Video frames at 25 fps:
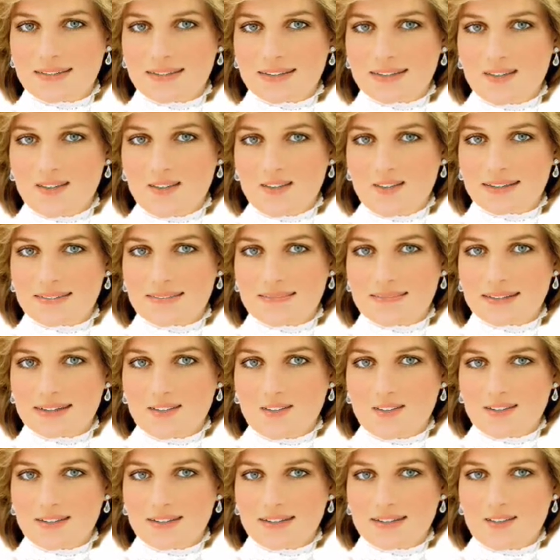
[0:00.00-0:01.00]
I just don't
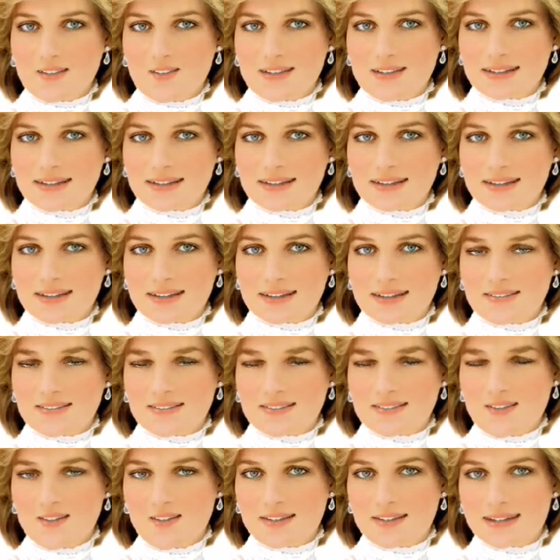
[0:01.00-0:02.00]
think I have as many
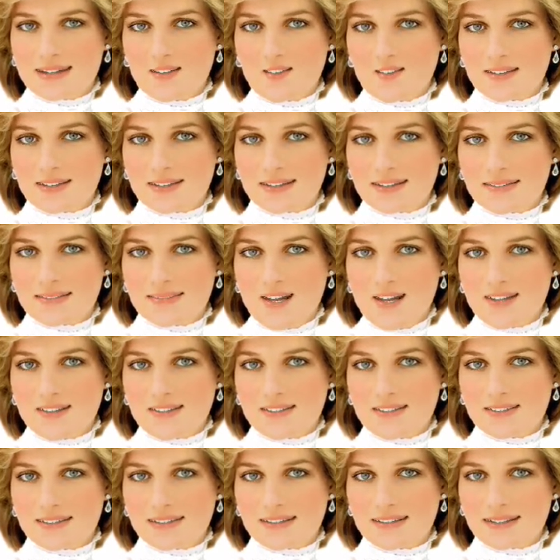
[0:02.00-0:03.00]
supporters in that
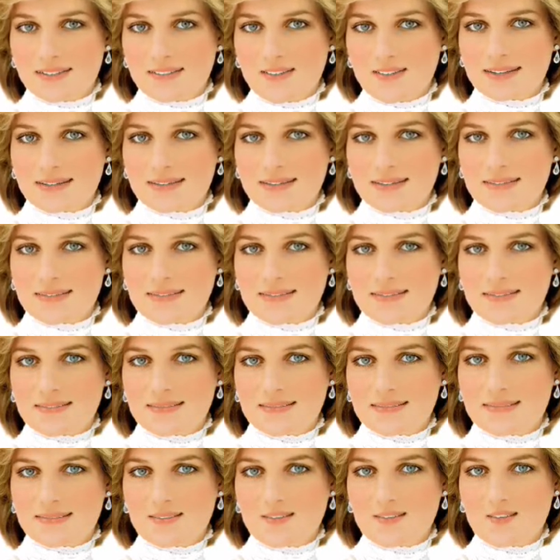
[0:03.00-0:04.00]
environment than I did.
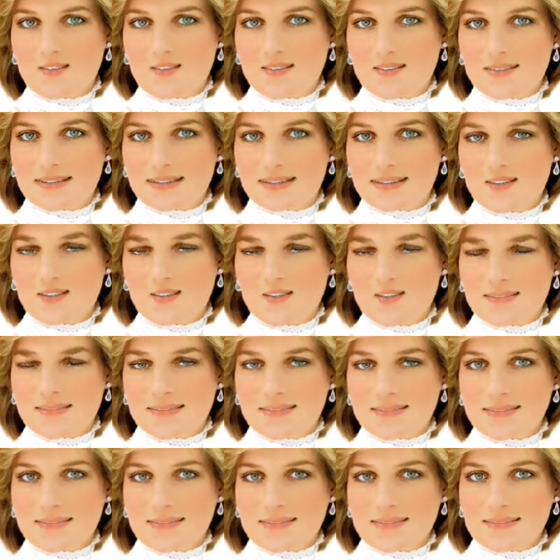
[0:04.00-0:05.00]

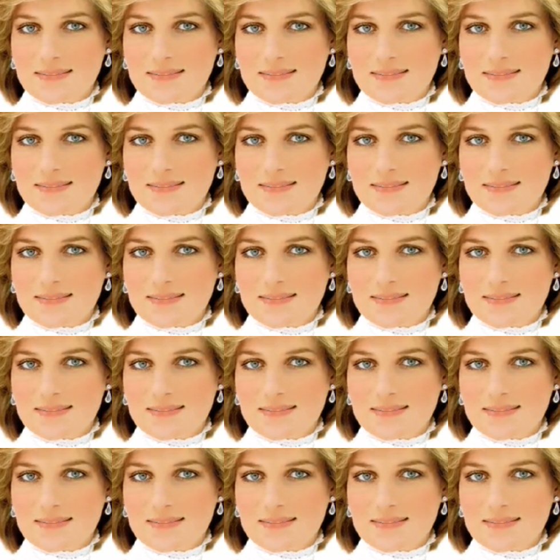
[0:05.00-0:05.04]
Yeah.